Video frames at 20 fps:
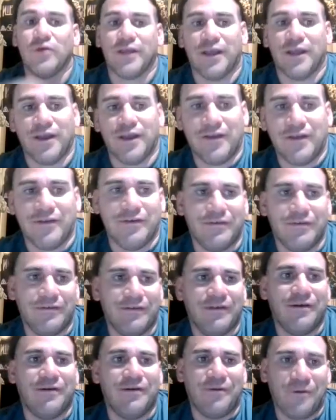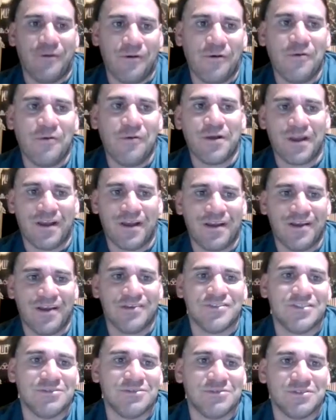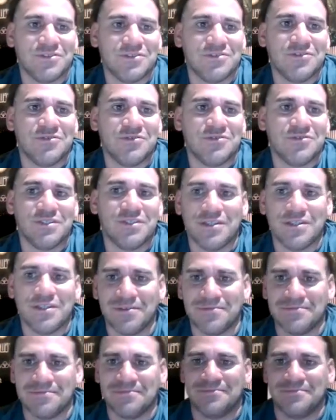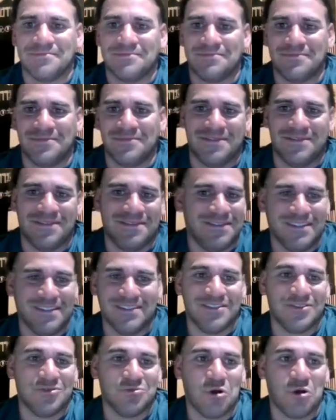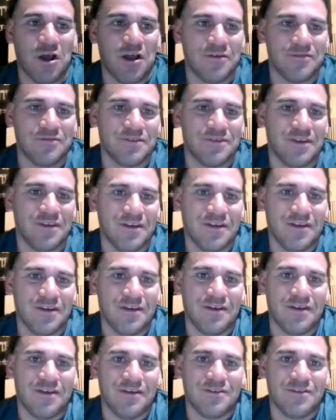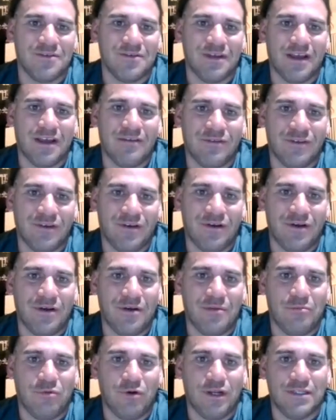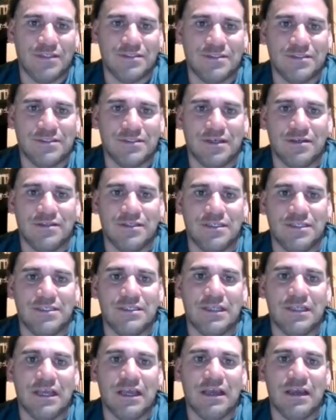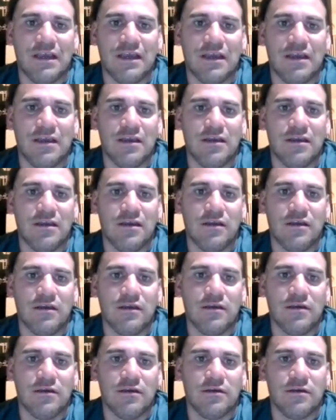Okay. Okay, I see what they're doing here. This is wild. So we have a bright sunny day.